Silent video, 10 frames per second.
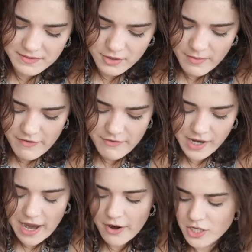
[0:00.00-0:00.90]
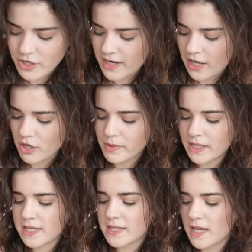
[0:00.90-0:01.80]
you're my favorite character and can you
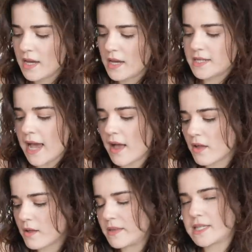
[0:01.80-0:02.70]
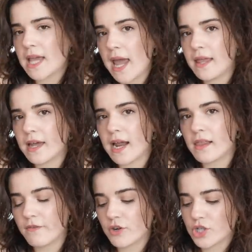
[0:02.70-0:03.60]
please tell Miss Kate that I
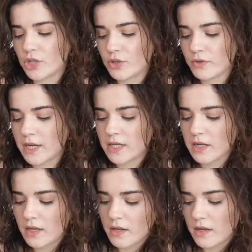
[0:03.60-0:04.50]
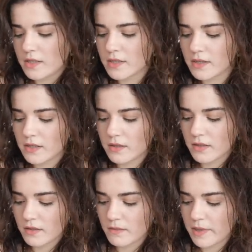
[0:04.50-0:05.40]
love her too and
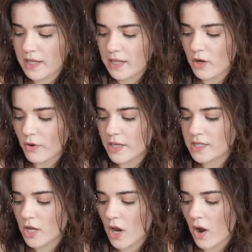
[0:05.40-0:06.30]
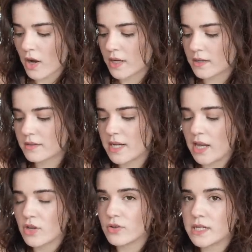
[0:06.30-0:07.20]
to be go easy on
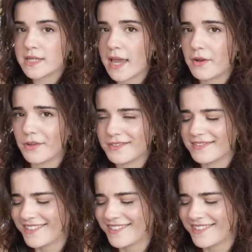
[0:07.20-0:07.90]
Daniel and his ankle.